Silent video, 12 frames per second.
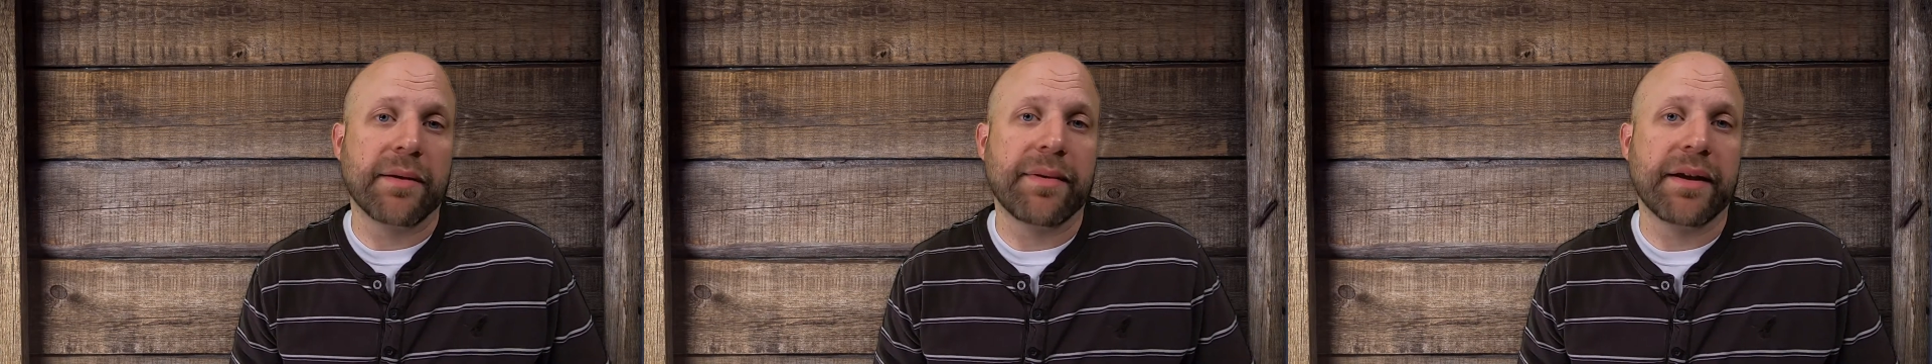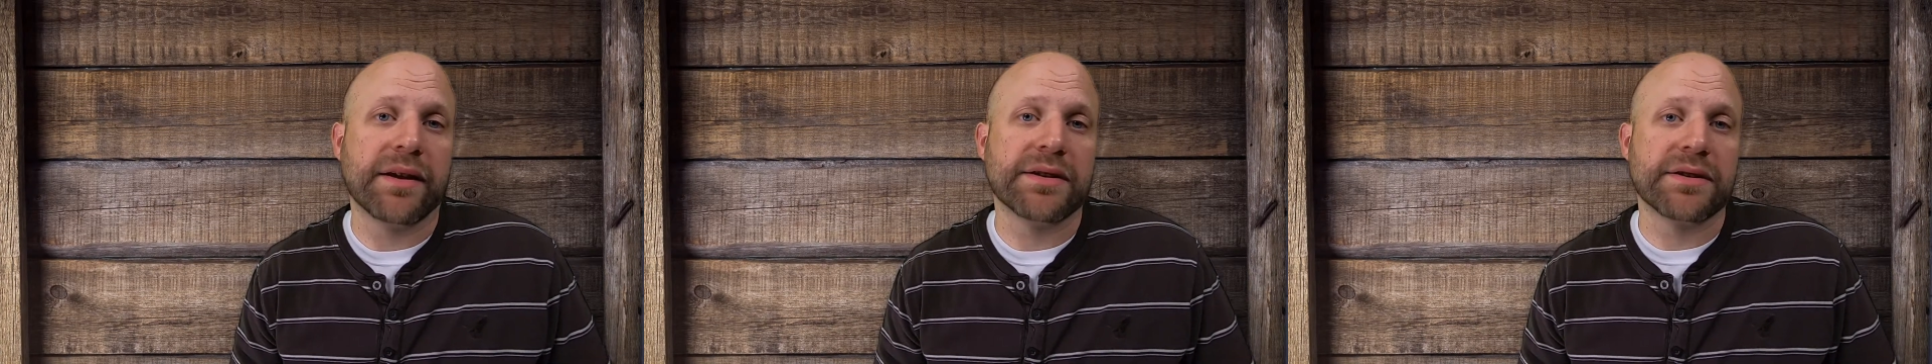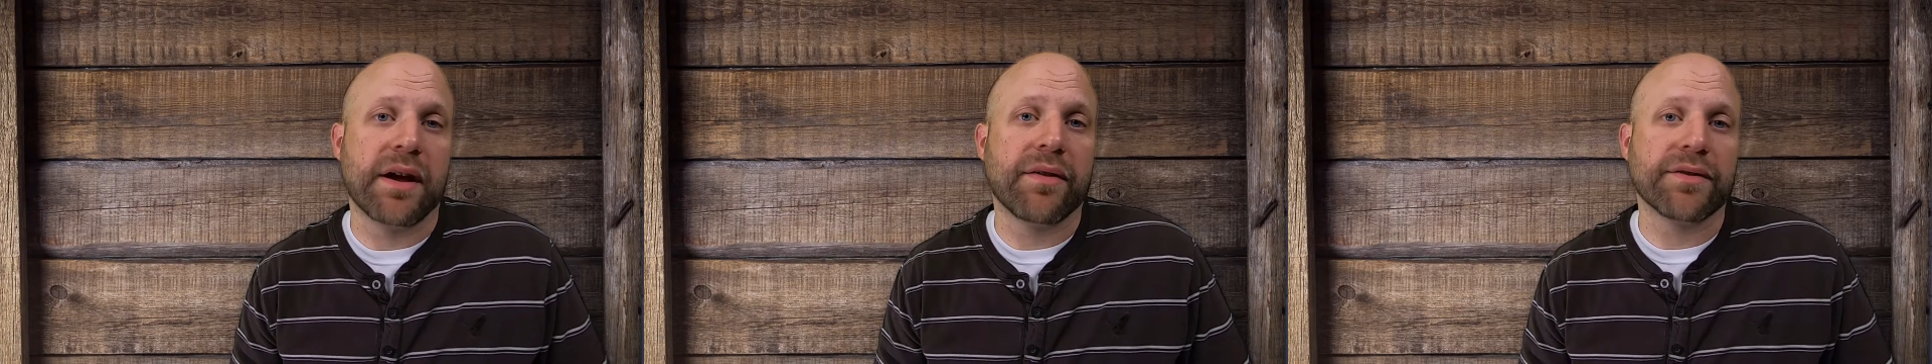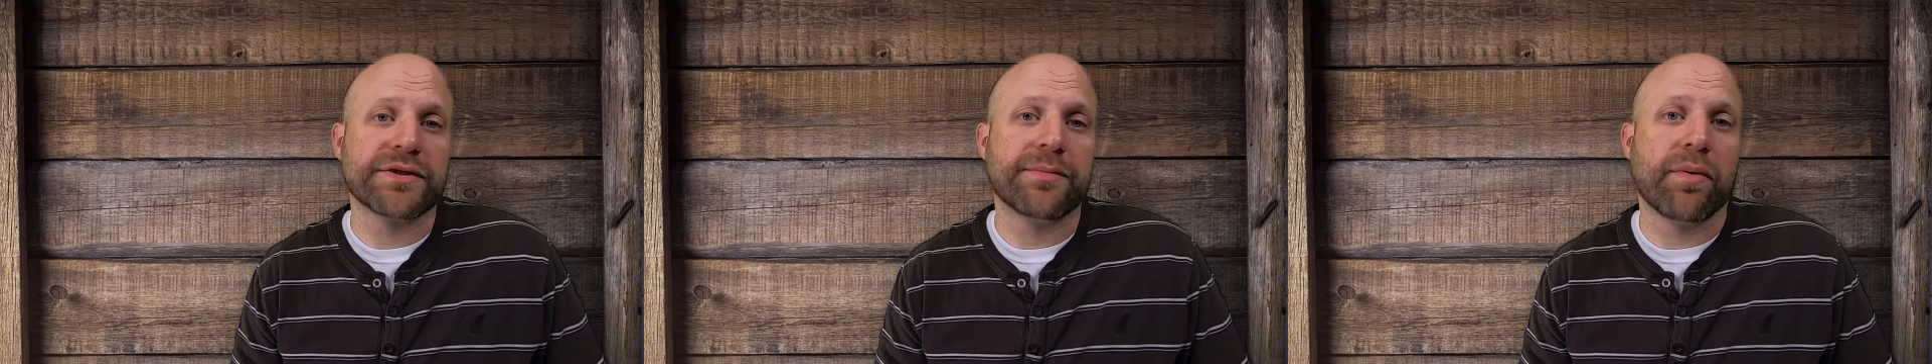because all
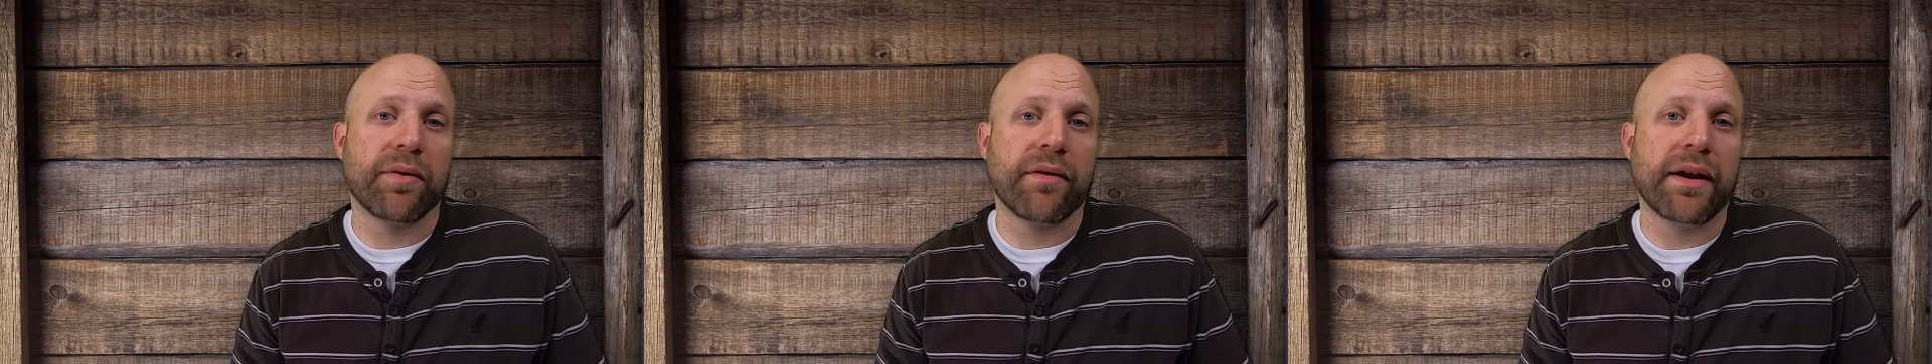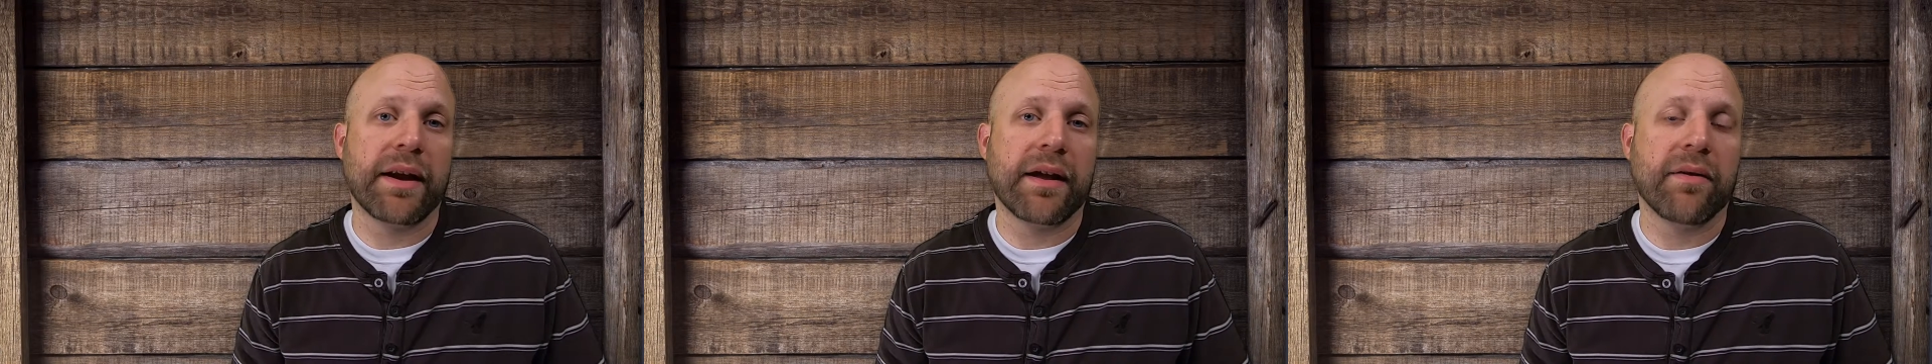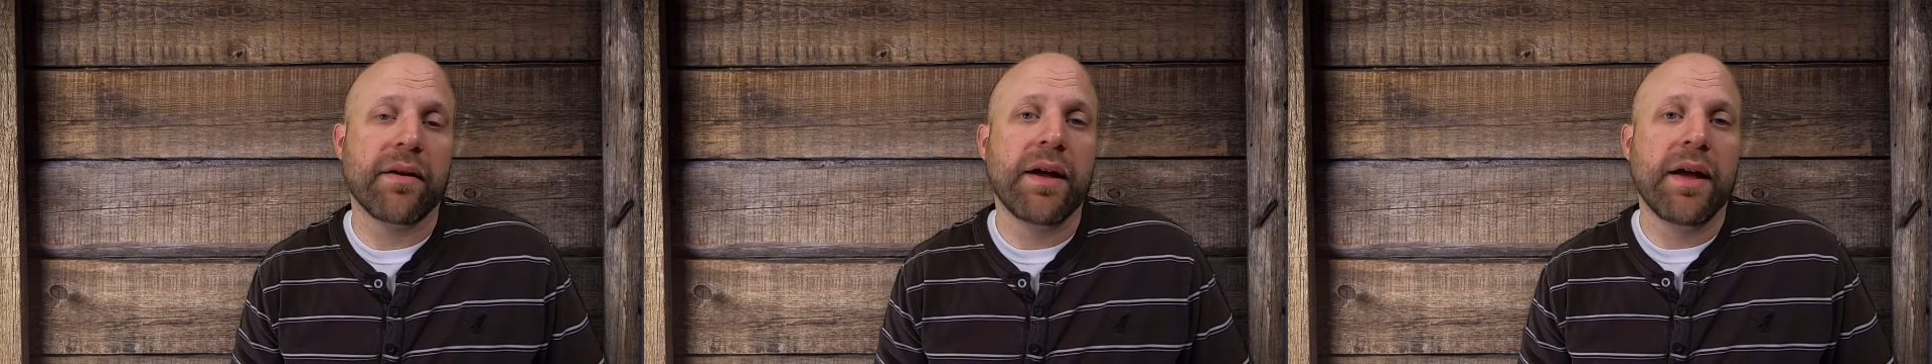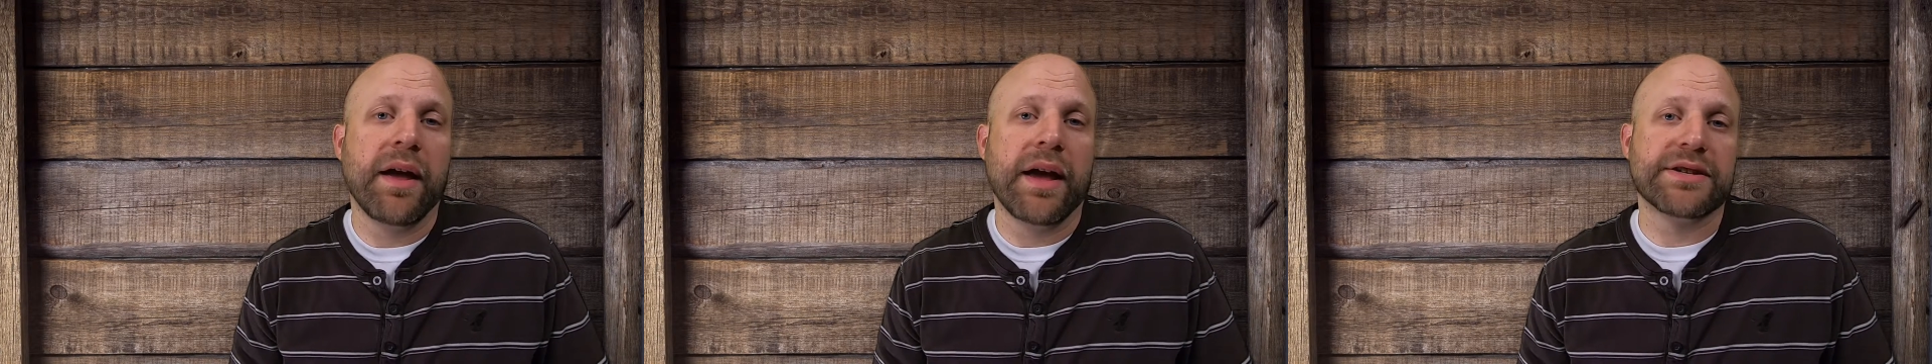their support right now
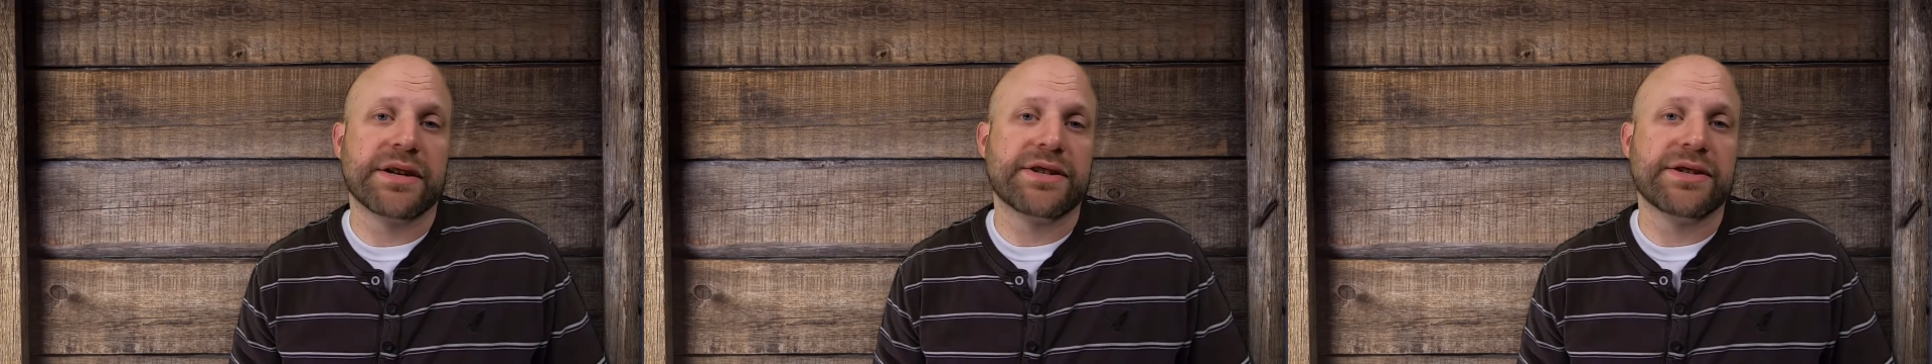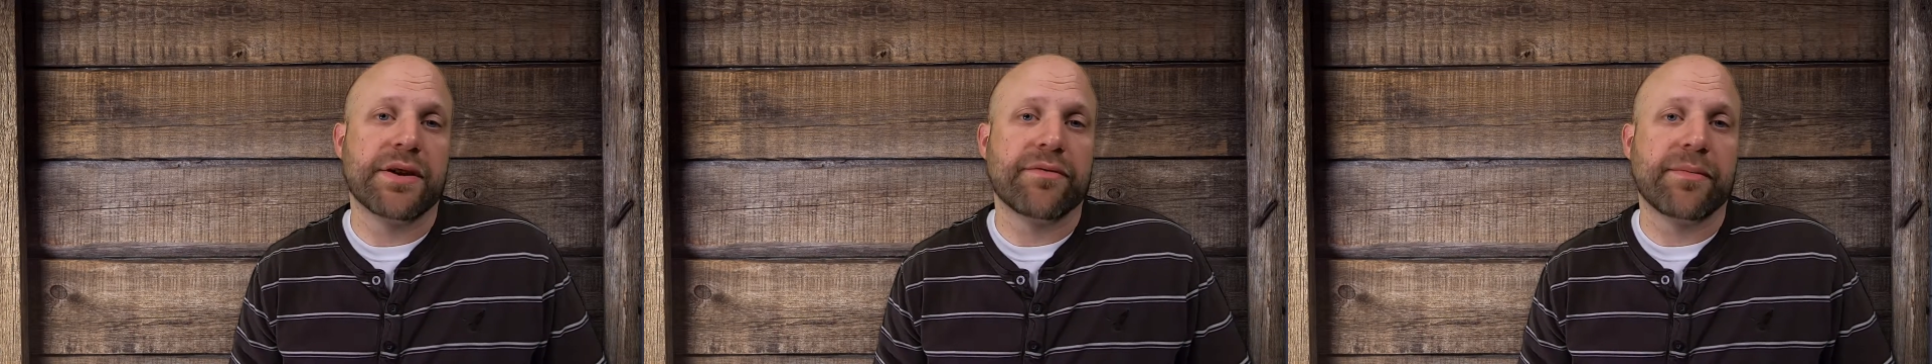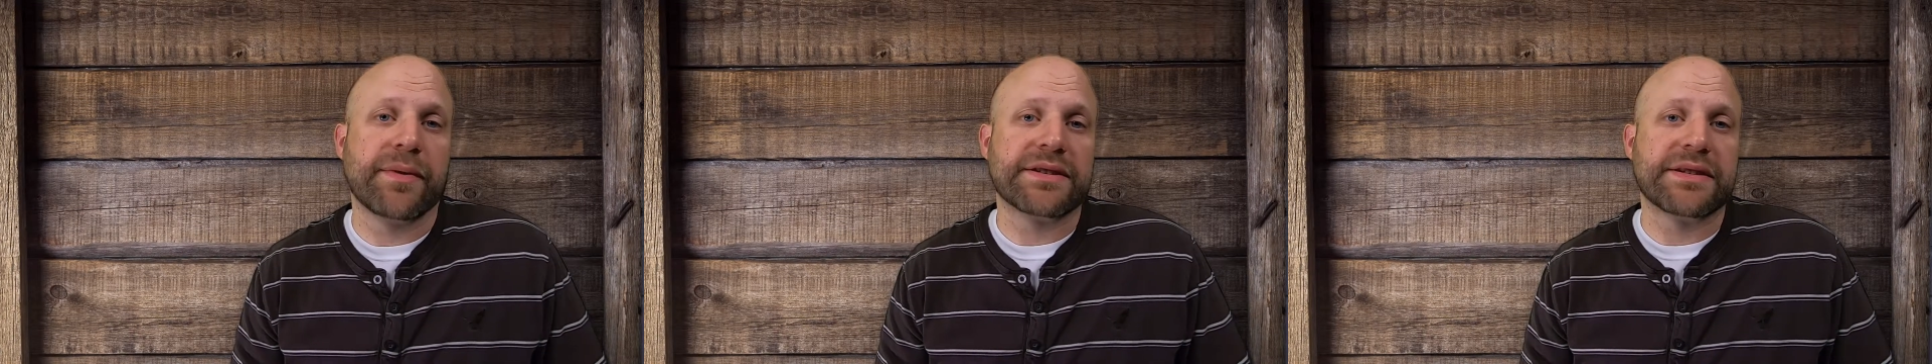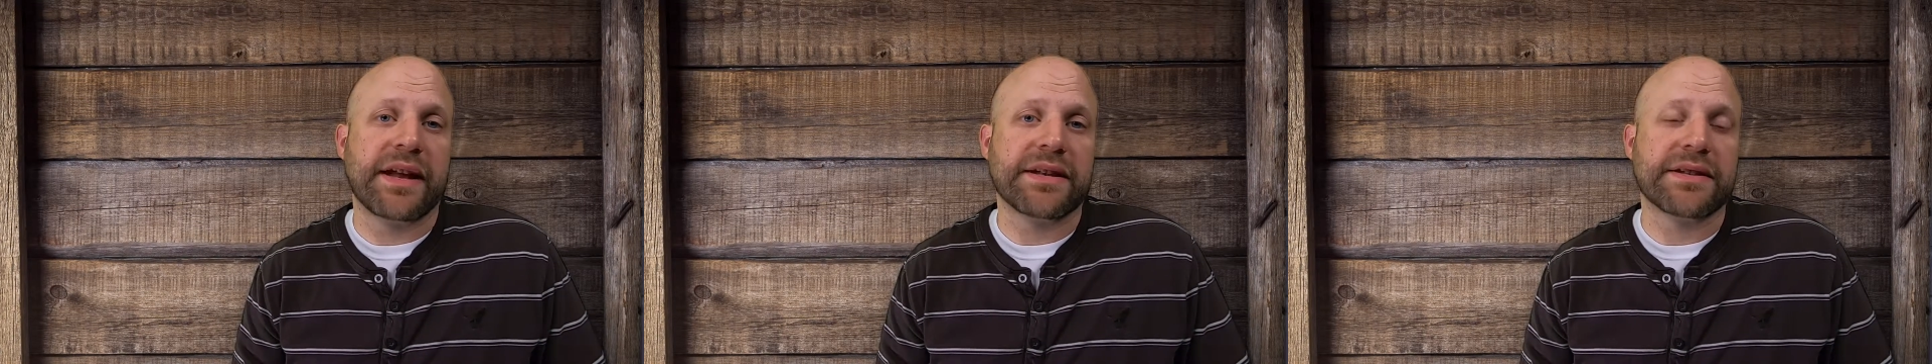is actually done from the
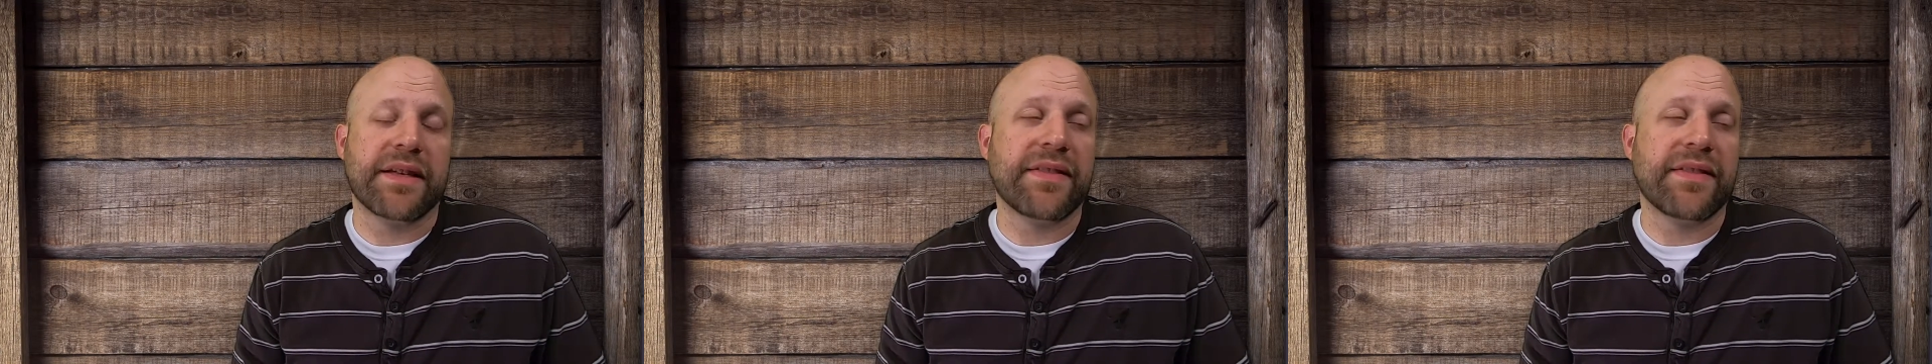States.